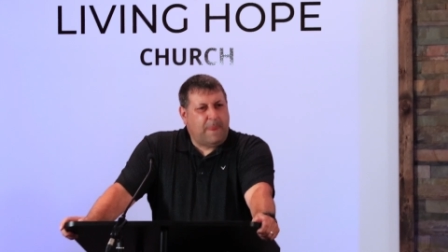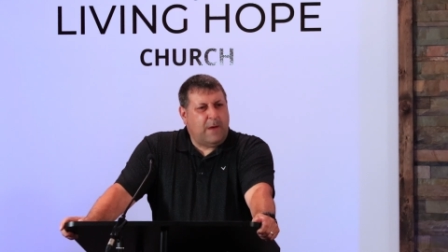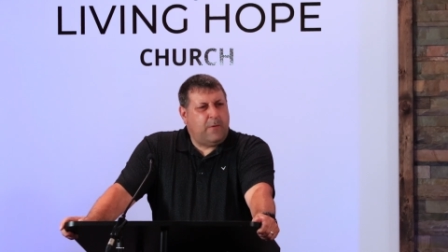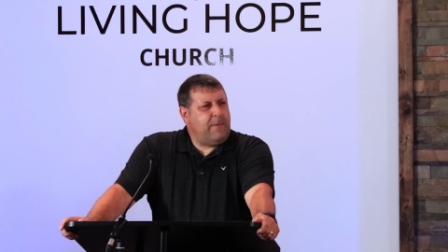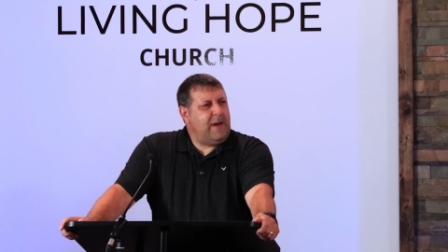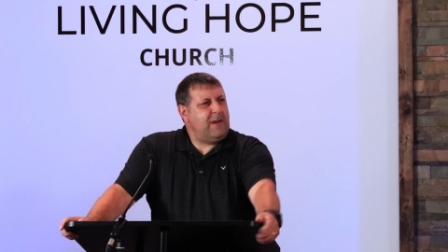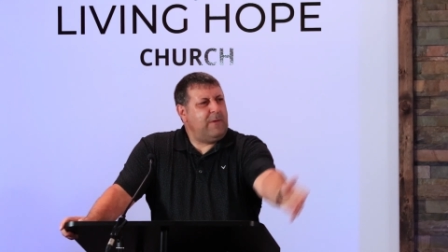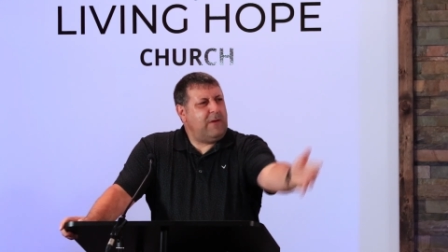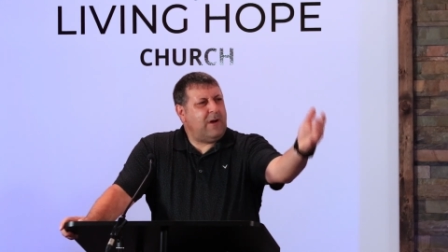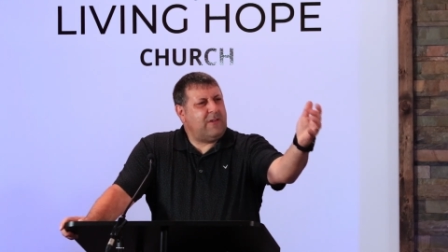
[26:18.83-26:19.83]
And we made,
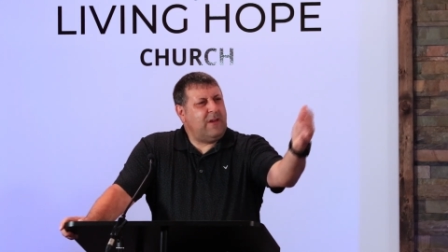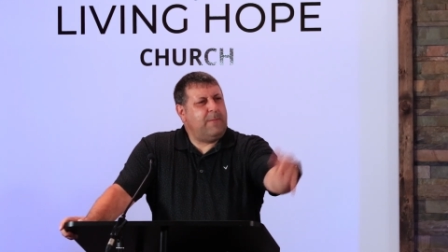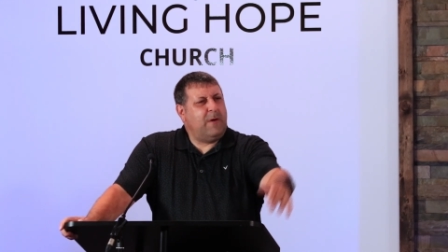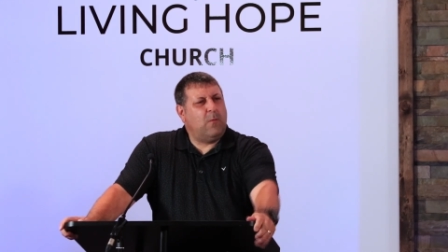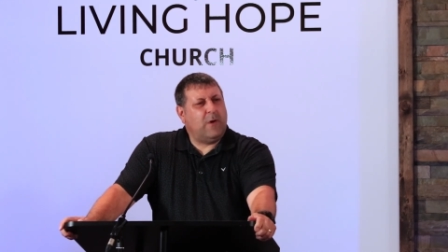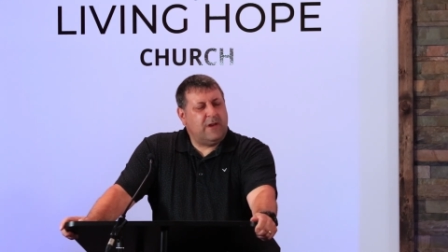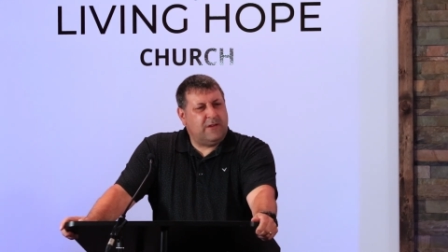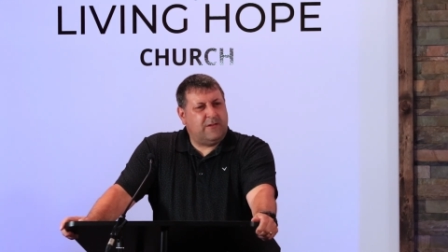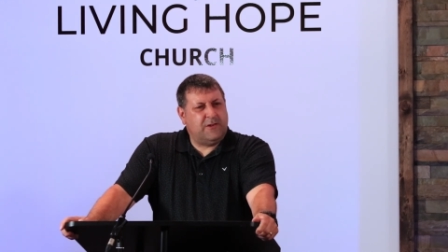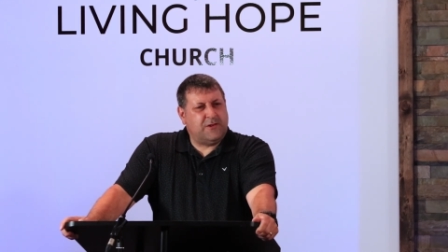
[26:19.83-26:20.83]
me and Roxanne made one
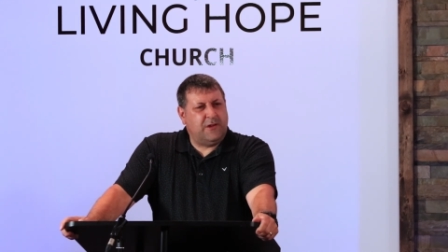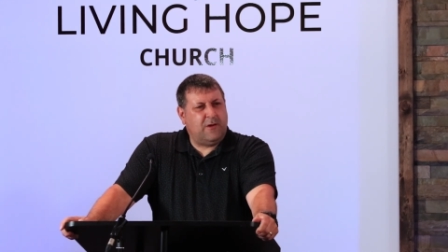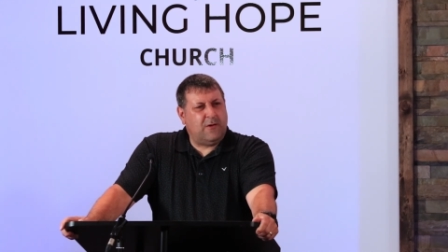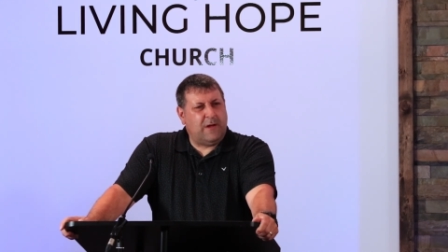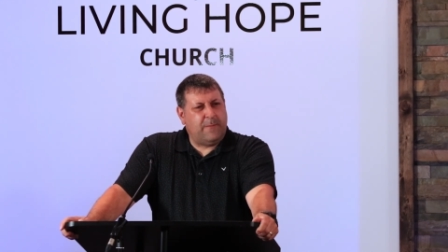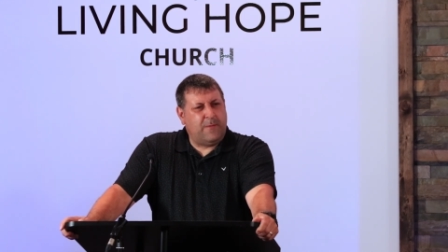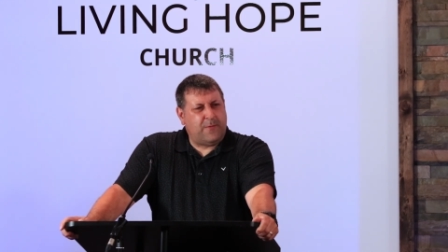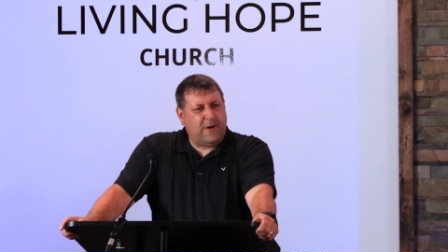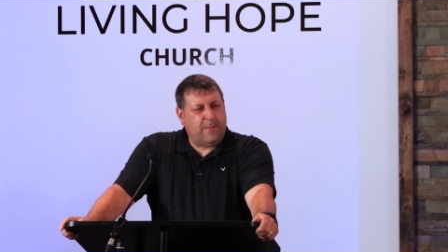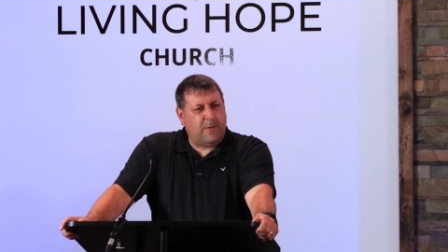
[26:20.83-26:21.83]
decision. You know, I've been
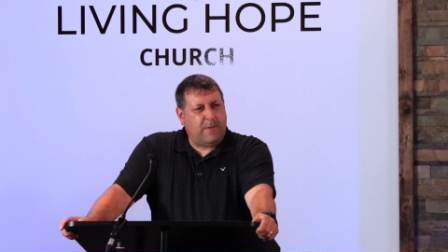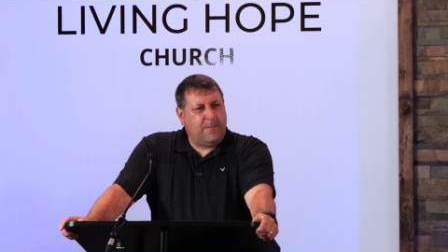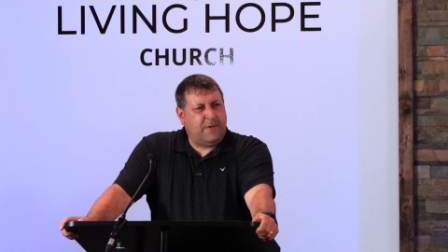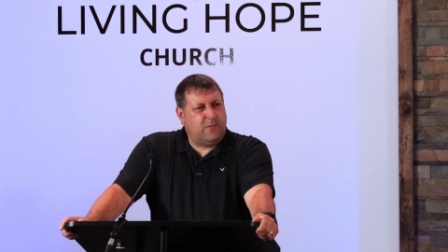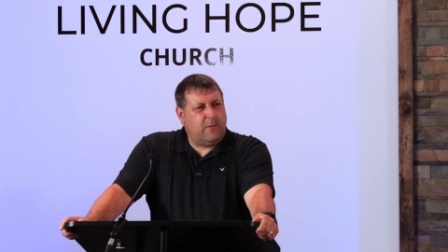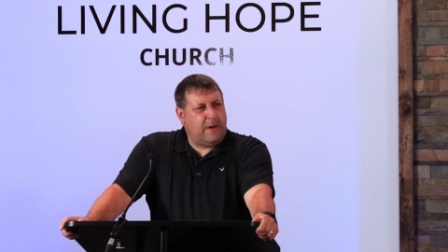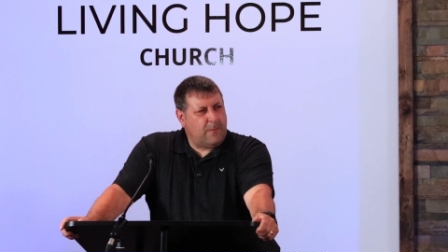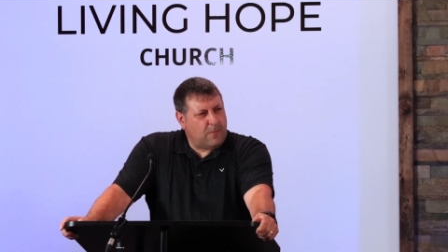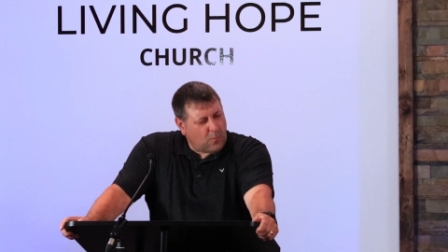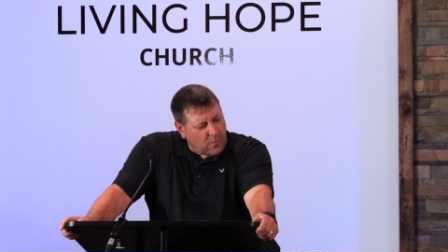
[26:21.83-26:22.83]
praying about my bills. We
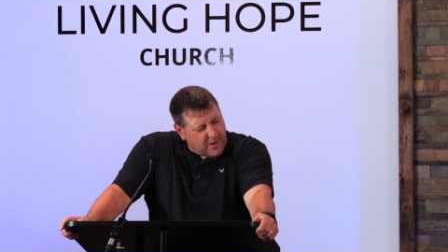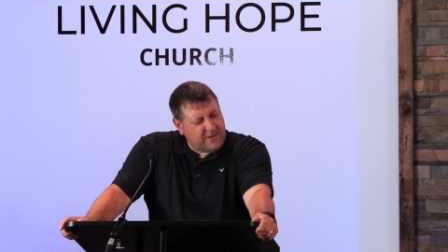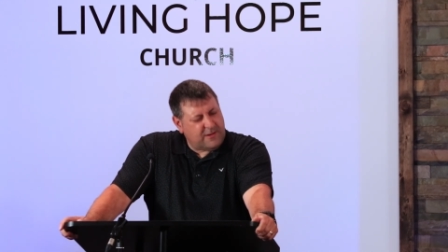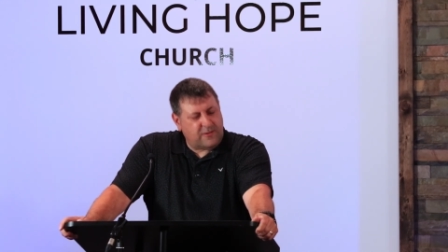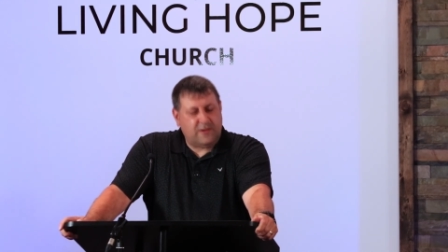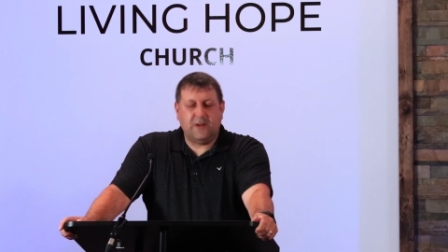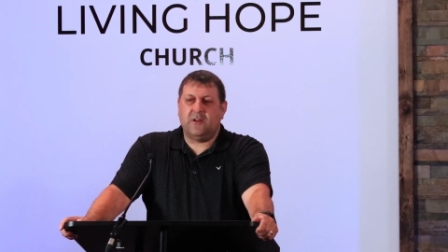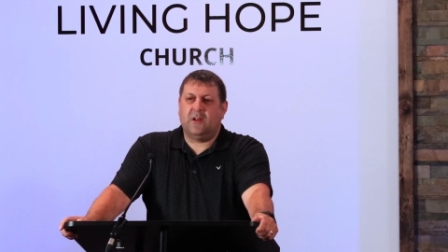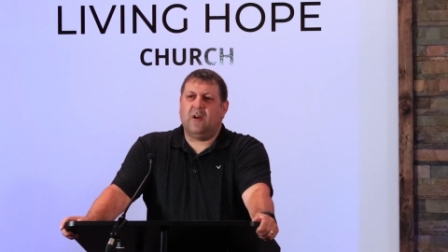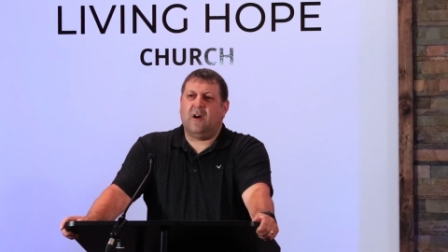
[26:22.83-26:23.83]
made one
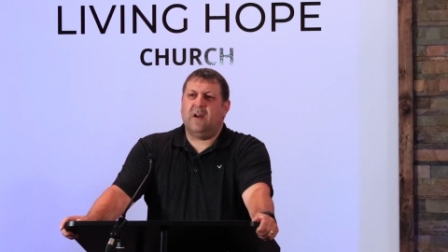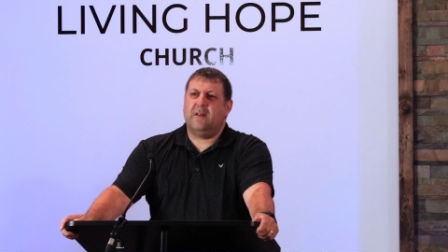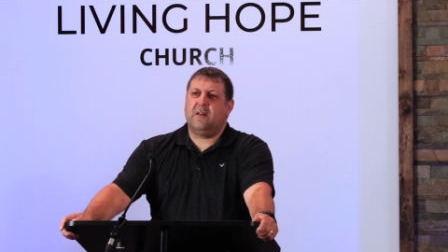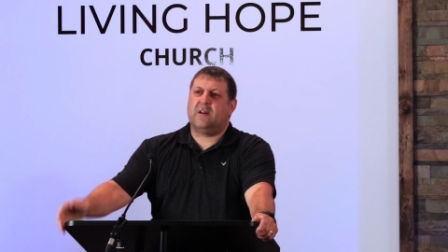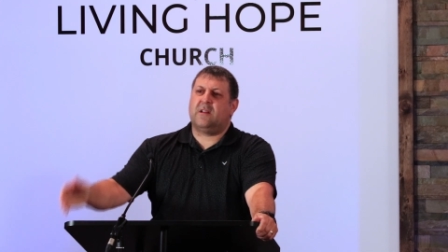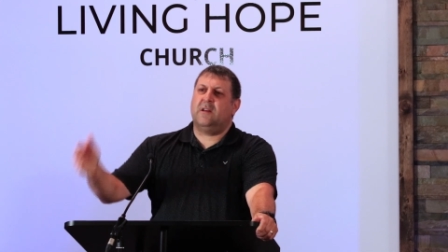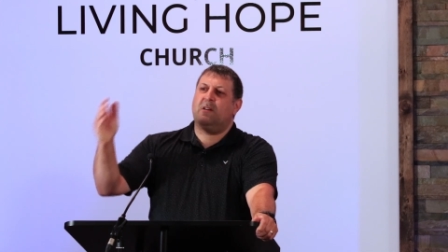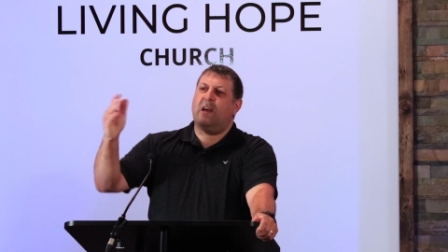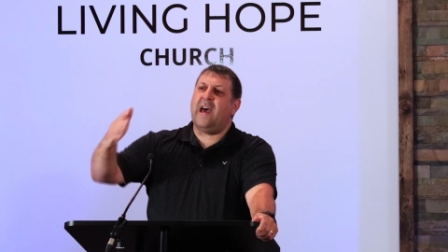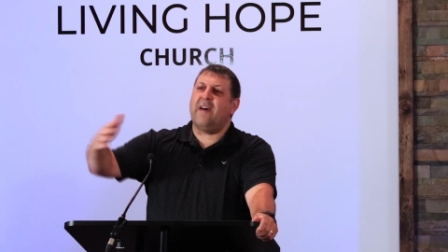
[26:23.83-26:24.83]
decision and God
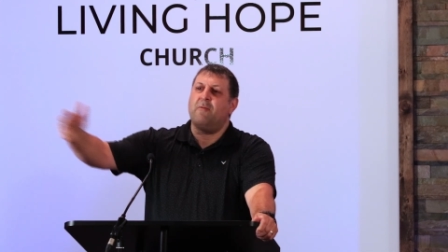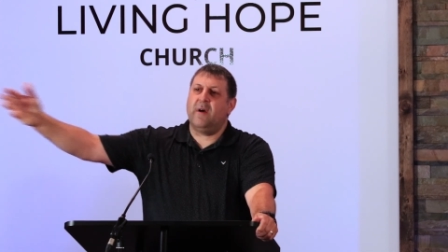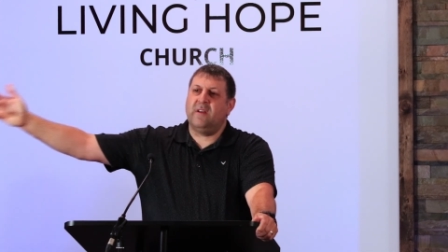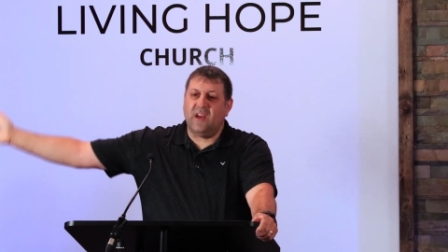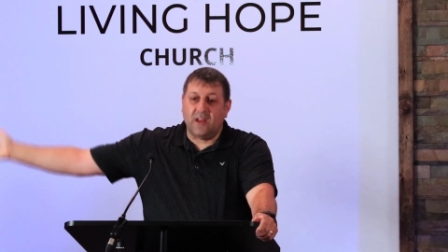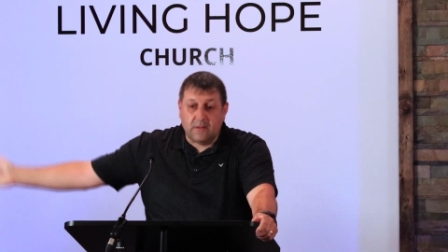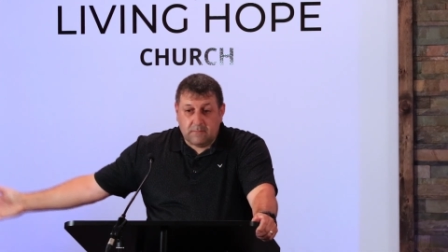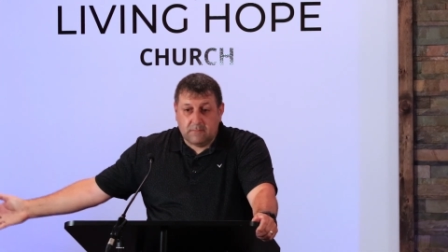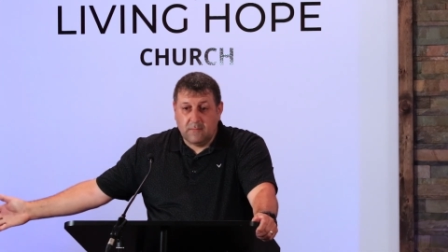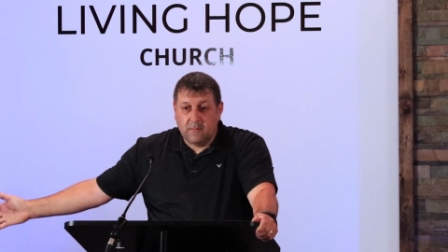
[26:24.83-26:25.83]
cleared half of my debt
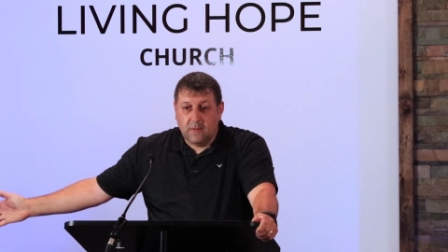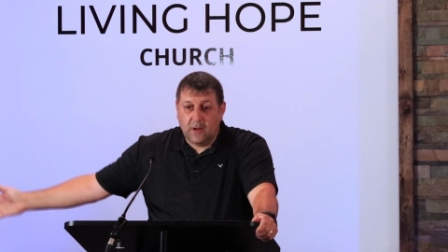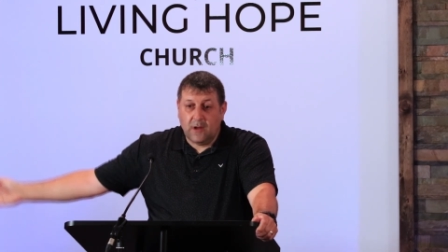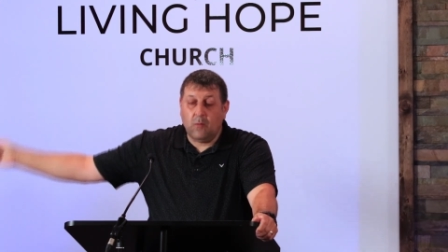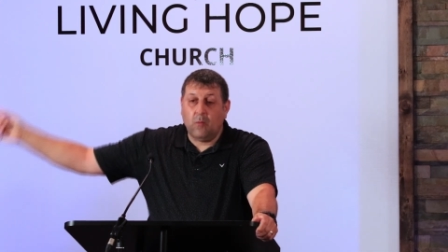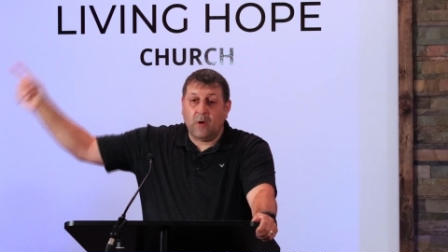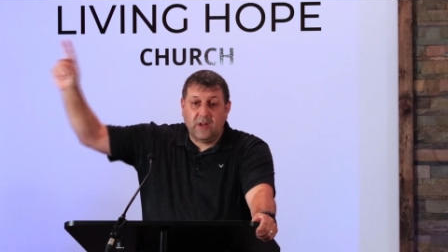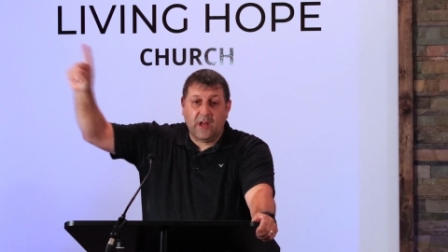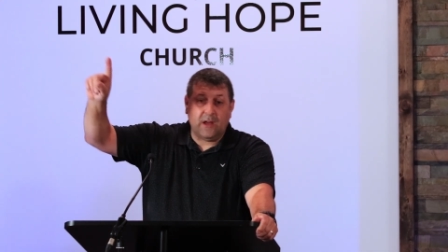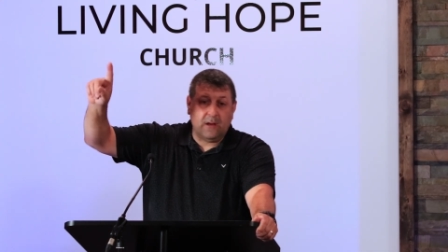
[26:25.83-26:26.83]
in one
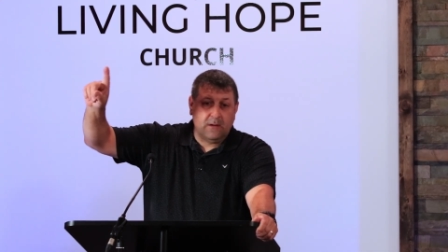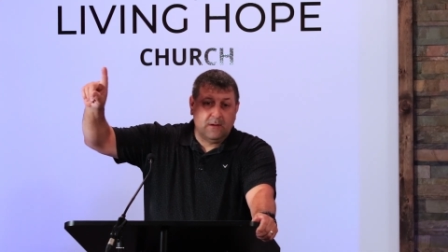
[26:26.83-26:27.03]
day.